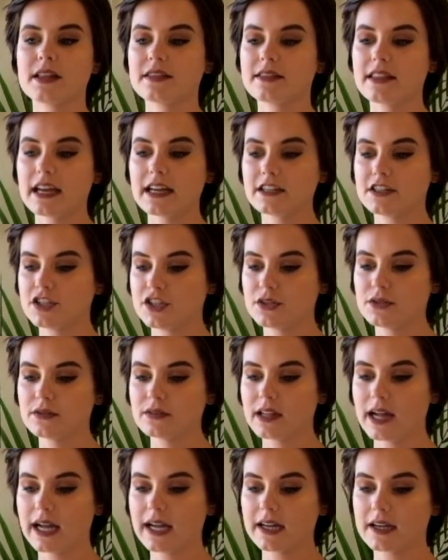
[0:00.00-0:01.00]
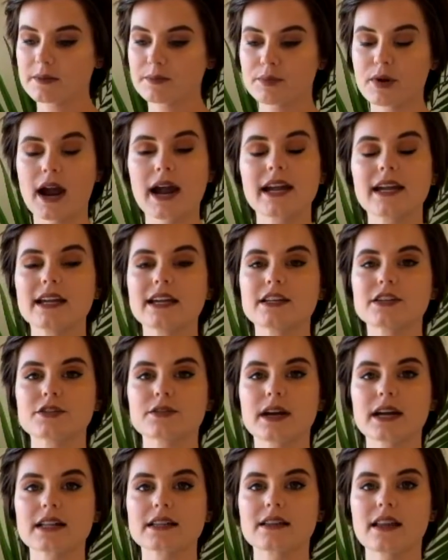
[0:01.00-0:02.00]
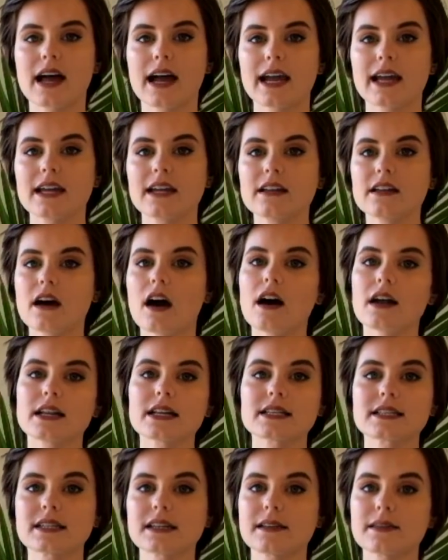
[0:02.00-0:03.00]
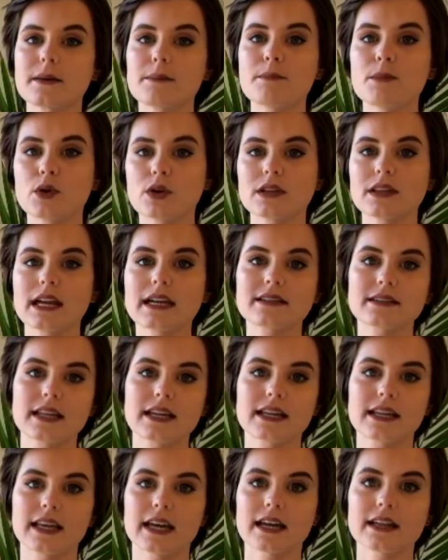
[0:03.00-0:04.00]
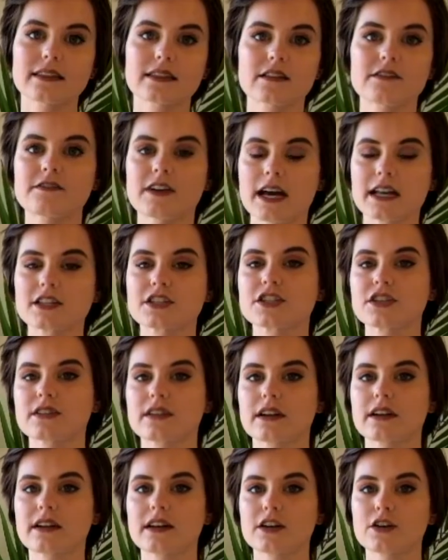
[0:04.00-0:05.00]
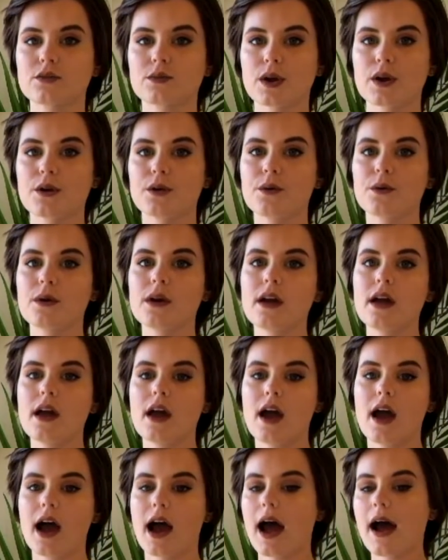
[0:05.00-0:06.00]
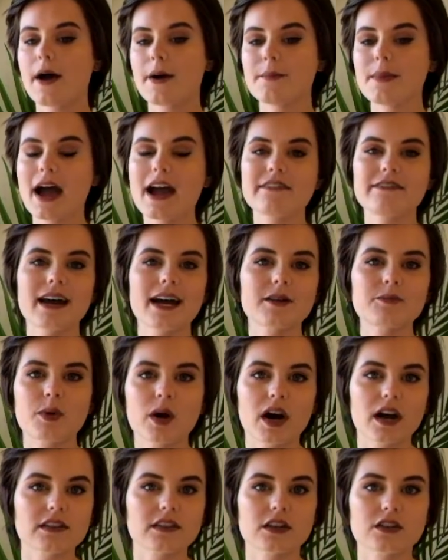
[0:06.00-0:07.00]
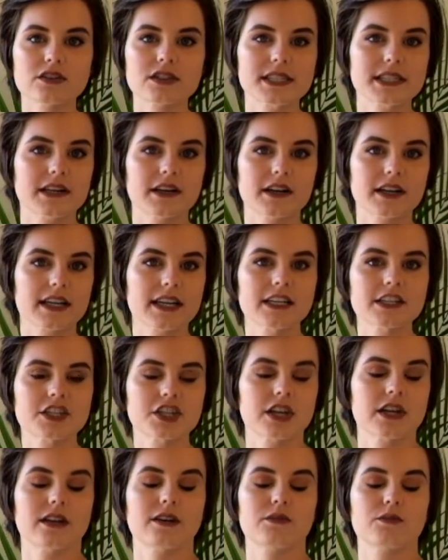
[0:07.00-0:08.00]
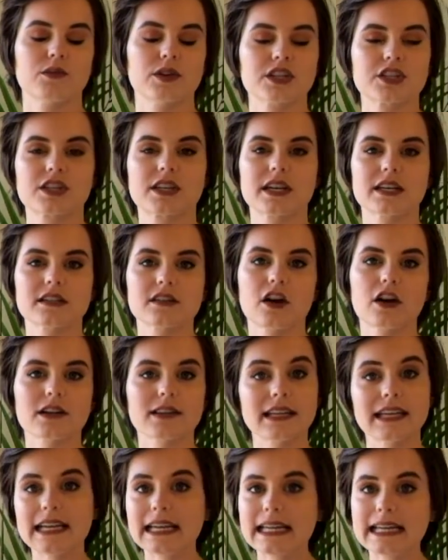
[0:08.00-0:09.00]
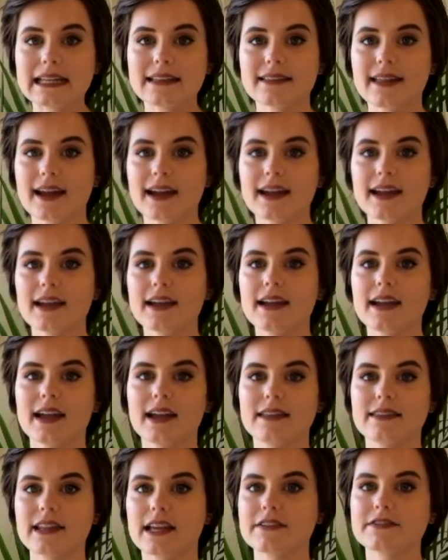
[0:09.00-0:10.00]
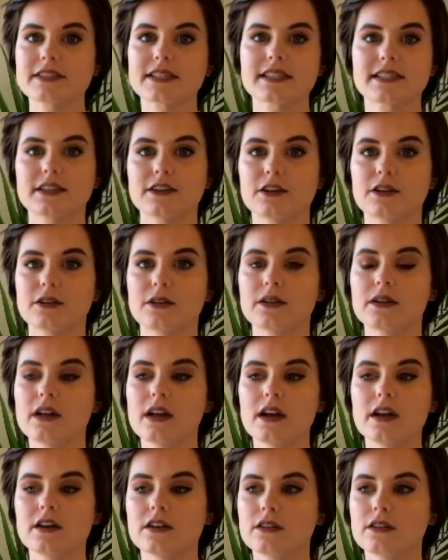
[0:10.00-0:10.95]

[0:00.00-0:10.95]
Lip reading: They do like bright indirect light. Honestly, the more light they get, the faster they're gonna grow. I've had Pothos in our kitchen, which gets hardly any light, and they've still,